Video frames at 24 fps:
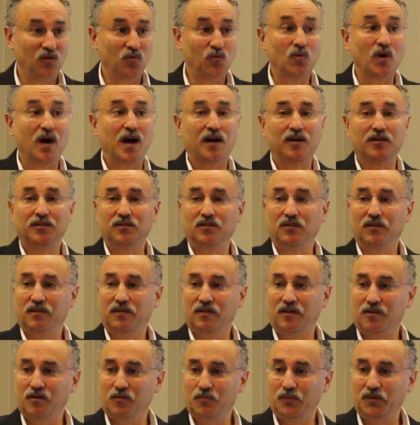While your
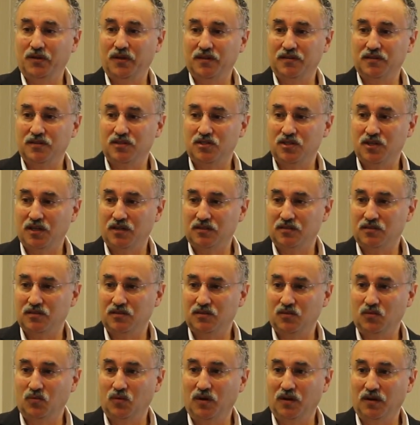therapy has a chance
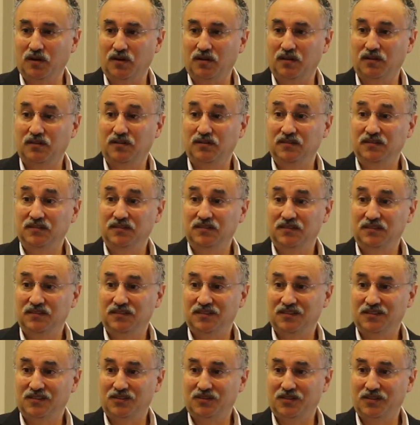to work,
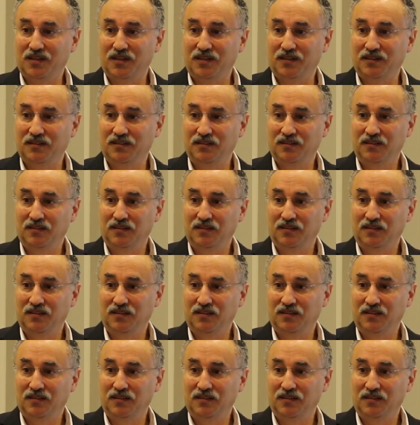okay?